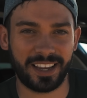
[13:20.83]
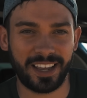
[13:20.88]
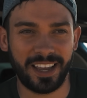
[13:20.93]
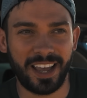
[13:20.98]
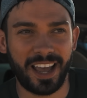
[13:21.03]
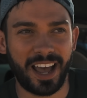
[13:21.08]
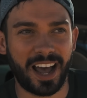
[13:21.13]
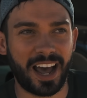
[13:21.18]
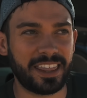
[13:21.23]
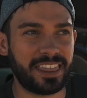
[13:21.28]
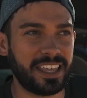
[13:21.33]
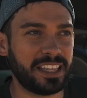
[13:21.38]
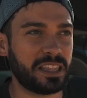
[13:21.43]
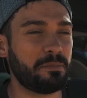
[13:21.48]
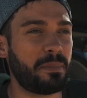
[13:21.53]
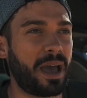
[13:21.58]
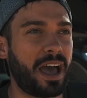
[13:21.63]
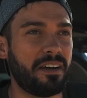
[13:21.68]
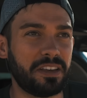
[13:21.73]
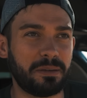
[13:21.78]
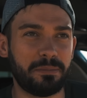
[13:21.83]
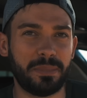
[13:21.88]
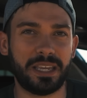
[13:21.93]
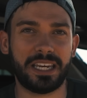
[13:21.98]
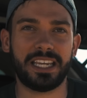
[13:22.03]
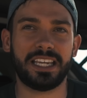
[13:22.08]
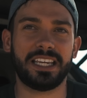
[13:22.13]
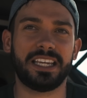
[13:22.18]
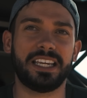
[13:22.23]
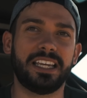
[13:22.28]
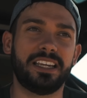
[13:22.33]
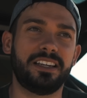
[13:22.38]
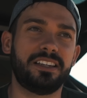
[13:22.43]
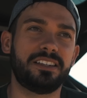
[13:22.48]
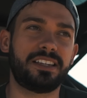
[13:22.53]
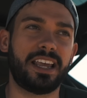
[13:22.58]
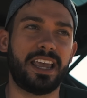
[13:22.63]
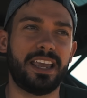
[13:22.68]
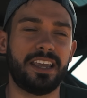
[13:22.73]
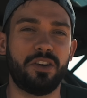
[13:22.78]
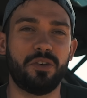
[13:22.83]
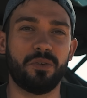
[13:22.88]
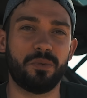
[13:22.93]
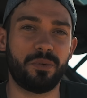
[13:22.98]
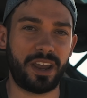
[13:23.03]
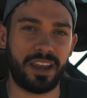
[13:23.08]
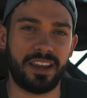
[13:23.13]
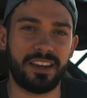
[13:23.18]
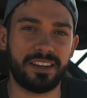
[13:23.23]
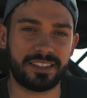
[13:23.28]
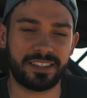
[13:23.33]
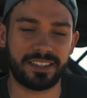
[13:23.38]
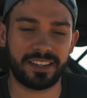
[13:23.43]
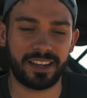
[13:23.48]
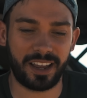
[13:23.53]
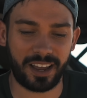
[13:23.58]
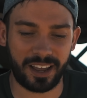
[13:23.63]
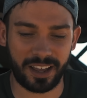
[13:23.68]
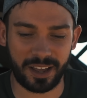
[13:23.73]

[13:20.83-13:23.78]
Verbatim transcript: I think the Mavic Mini is a great